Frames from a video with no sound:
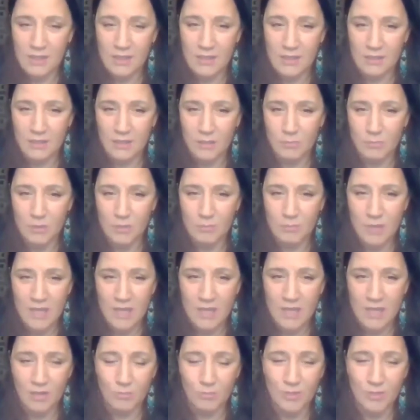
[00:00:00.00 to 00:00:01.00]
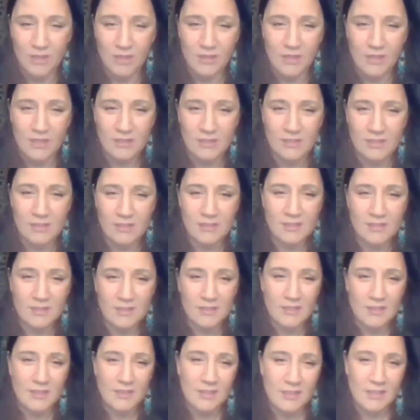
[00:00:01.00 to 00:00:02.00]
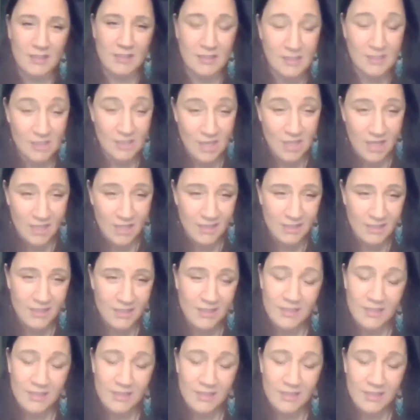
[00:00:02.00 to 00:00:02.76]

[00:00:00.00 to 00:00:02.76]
and a little bit pale, but that's not